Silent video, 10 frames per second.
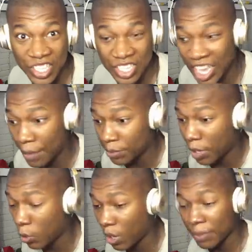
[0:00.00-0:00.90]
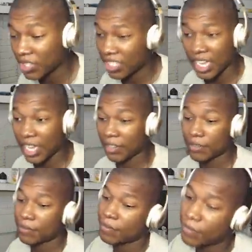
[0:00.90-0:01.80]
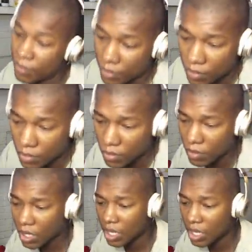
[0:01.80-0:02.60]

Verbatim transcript: hey, at this game, by the way. I'm just saying. If you haven't subscribed yet, you might